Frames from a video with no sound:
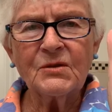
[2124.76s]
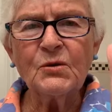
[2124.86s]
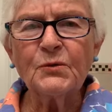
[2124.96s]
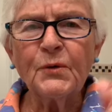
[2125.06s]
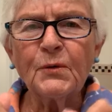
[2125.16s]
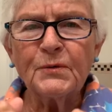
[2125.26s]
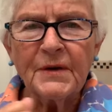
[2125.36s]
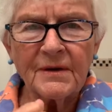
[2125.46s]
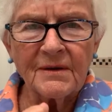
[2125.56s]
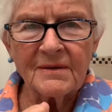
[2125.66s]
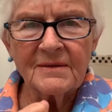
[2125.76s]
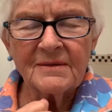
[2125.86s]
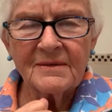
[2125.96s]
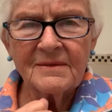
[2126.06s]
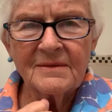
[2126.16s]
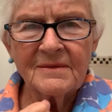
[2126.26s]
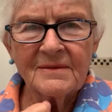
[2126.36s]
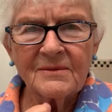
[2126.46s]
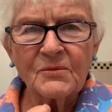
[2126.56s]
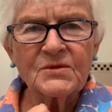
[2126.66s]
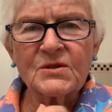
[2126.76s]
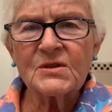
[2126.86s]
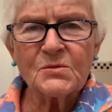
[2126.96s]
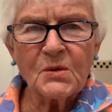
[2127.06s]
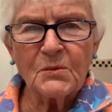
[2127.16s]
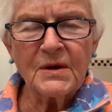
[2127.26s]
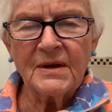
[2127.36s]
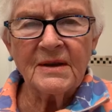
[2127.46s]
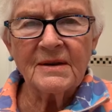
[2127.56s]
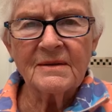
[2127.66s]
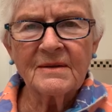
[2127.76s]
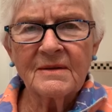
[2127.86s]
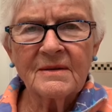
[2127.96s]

You fulfill just what we need.